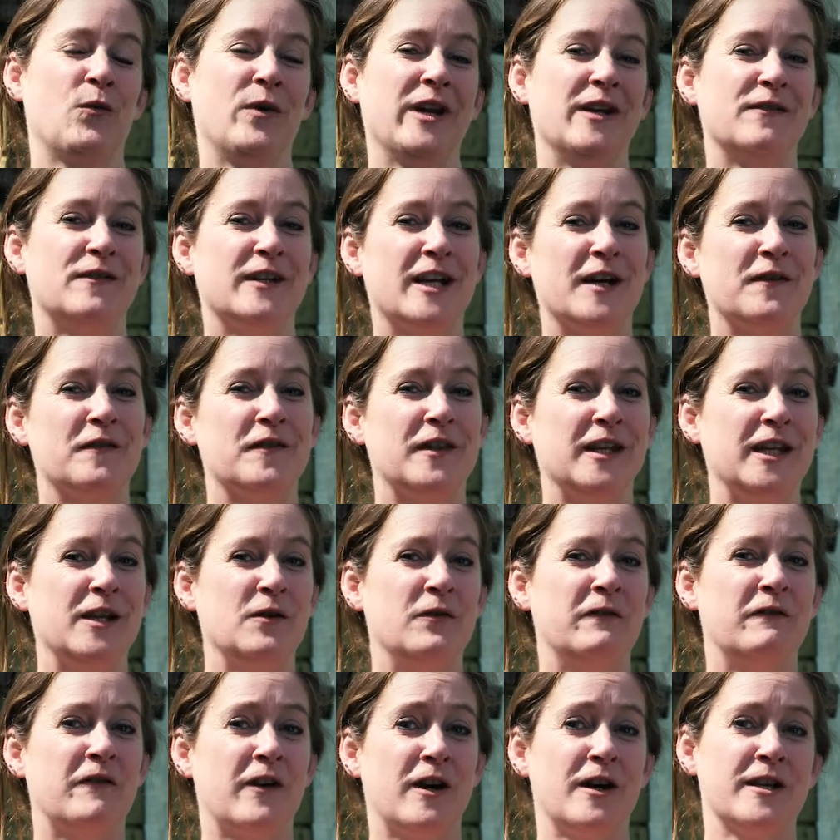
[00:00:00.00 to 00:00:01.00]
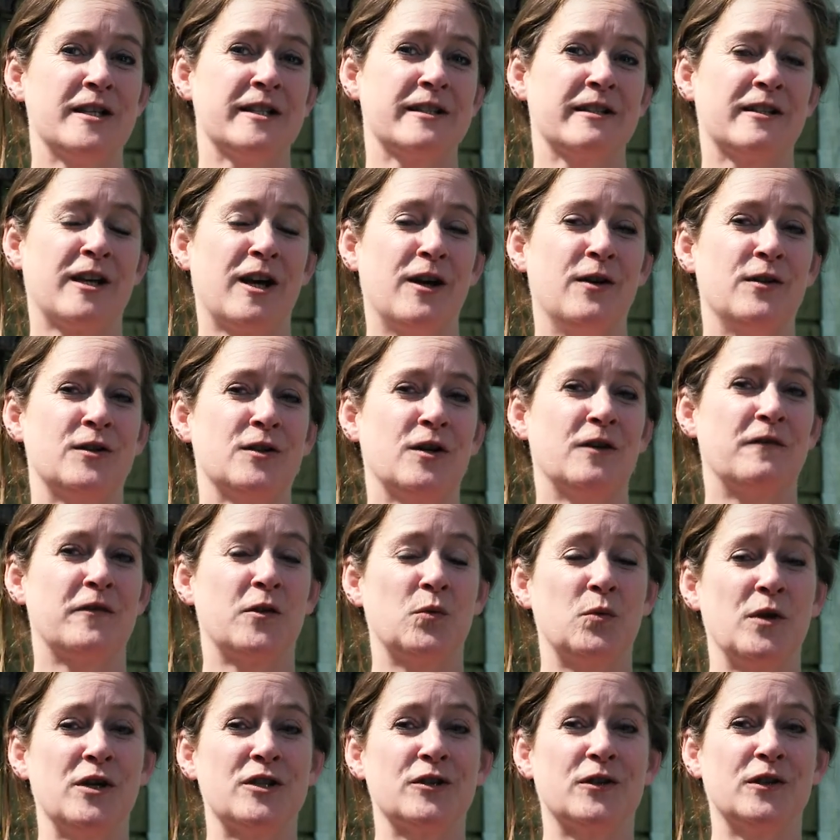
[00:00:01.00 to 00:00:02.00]
We've left the first coat of the
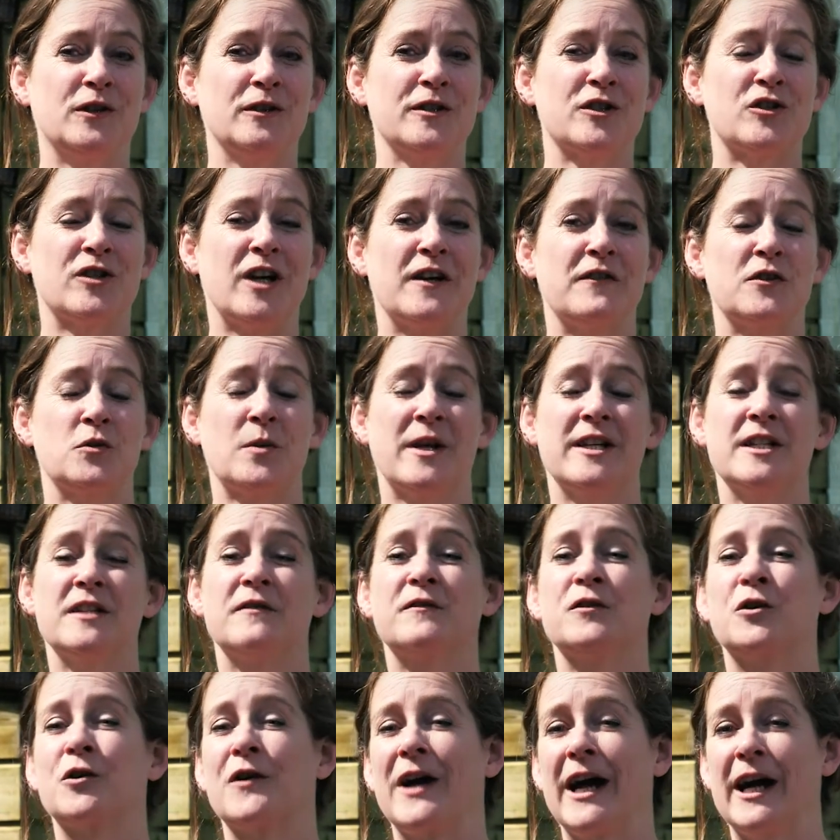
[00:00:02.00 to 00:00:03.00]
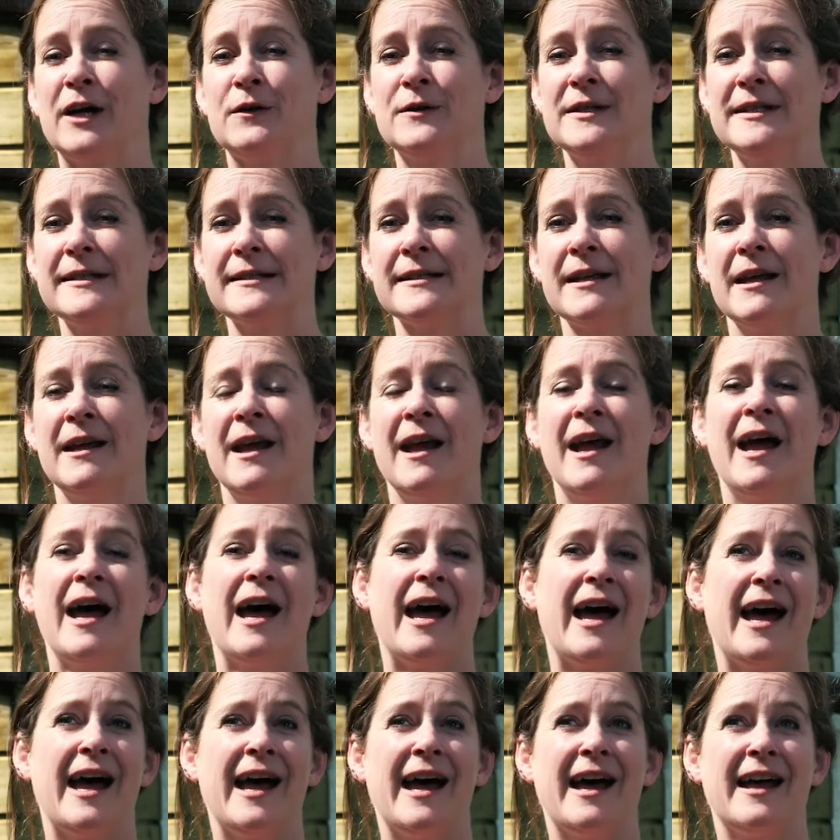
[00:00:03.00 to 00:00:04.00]
wood oil to dry for 24 hours
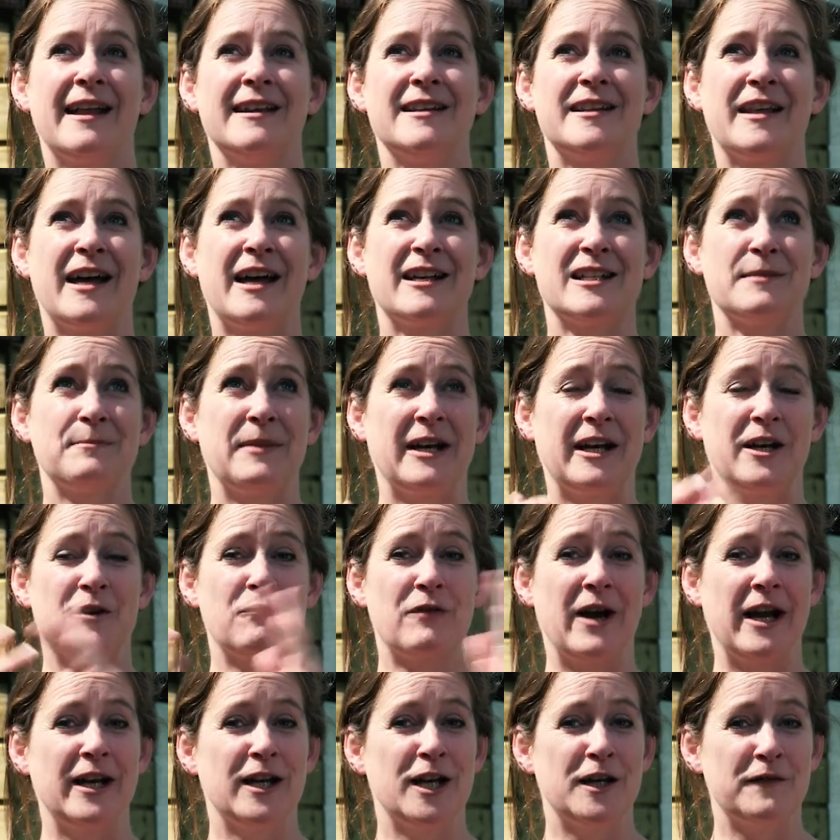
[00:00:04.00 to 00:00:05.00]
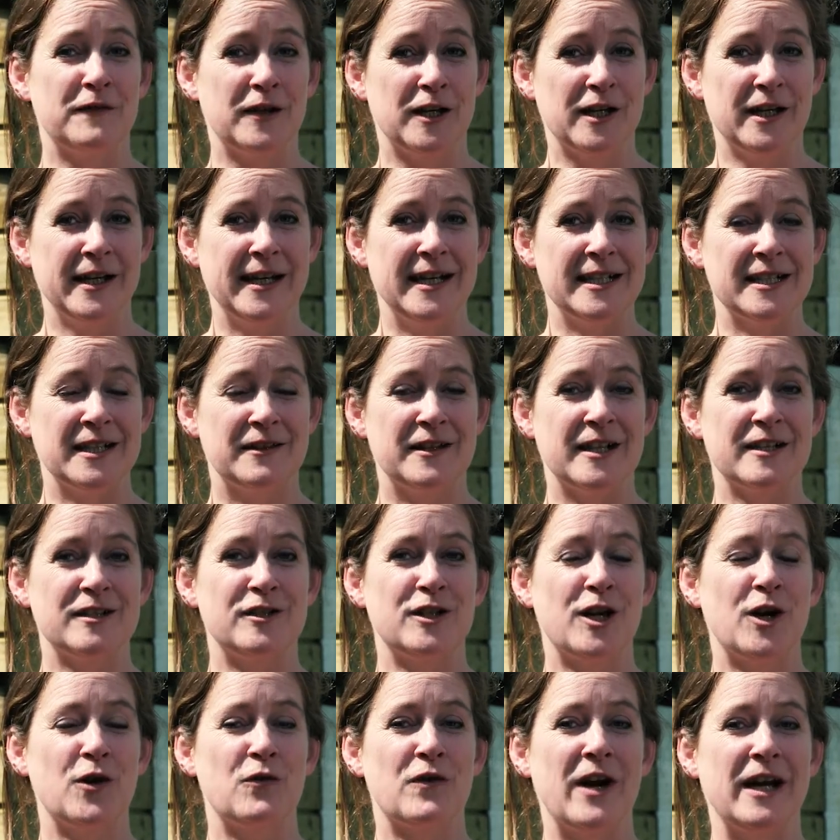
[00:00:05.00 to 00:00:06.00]
and there hasn't been any rain overnight. There's
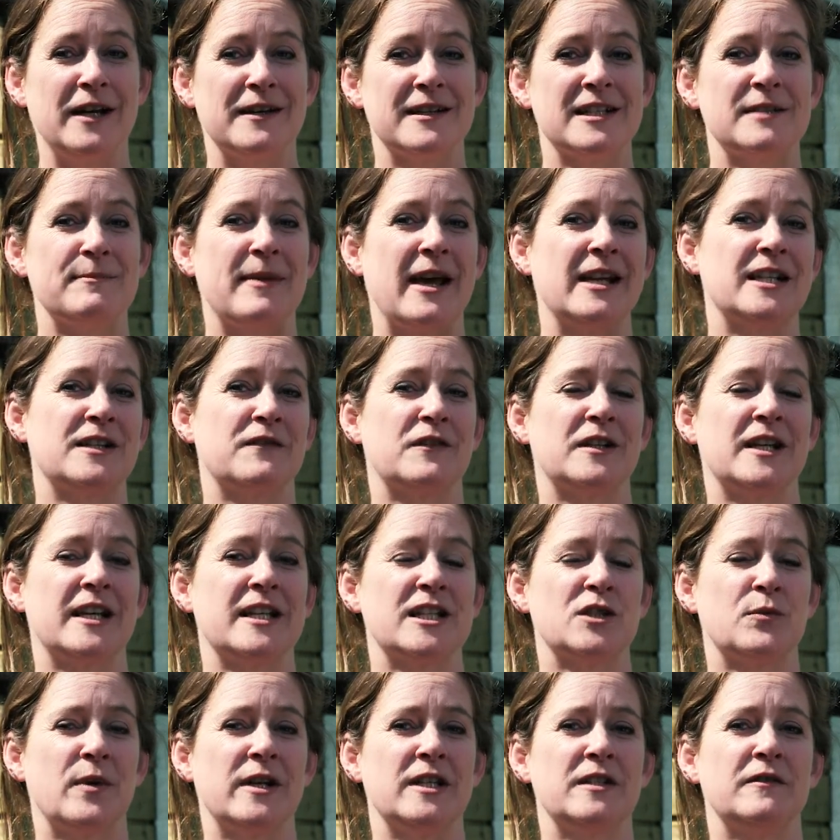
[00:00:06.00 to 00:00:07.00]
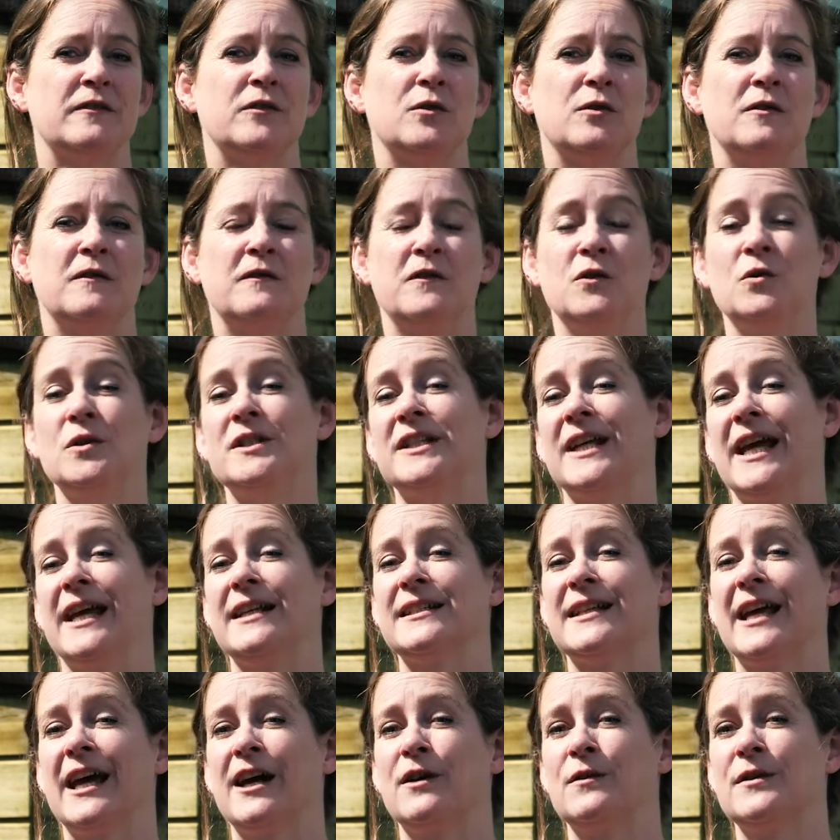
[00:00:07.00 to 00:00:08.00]
no rain expected for the next
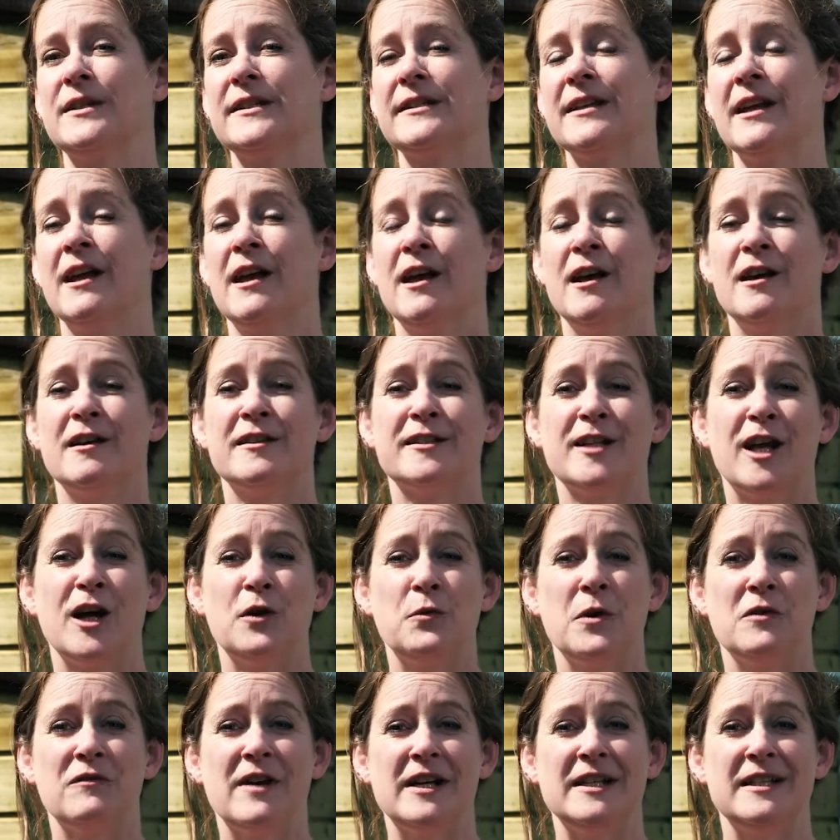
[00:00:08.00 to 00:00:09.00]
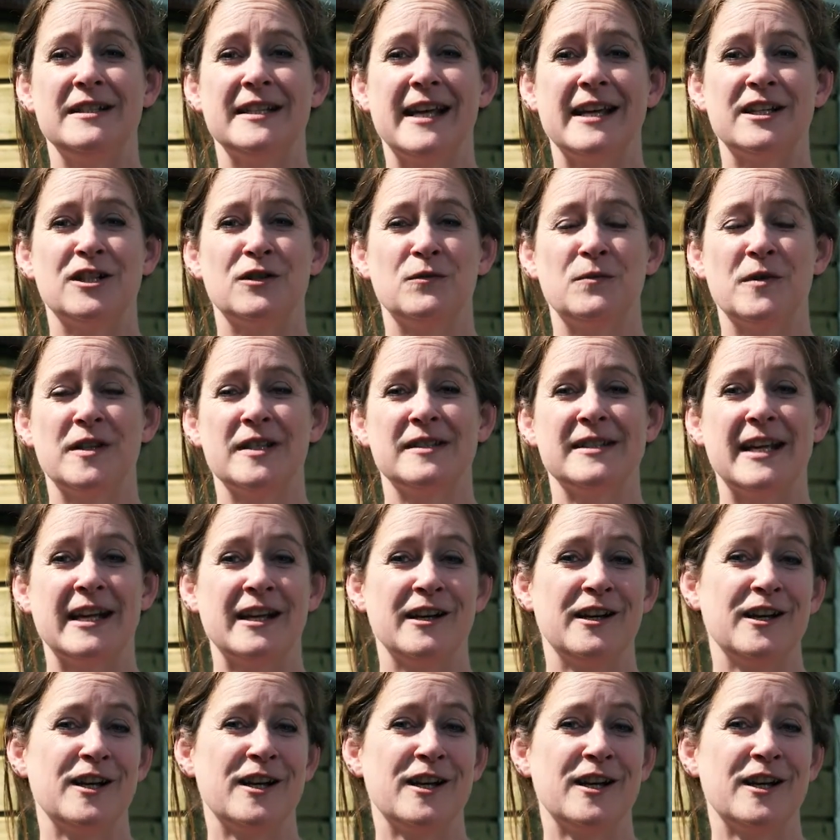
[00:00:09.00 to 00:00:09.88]
48 hours, so we're ready to get on with the second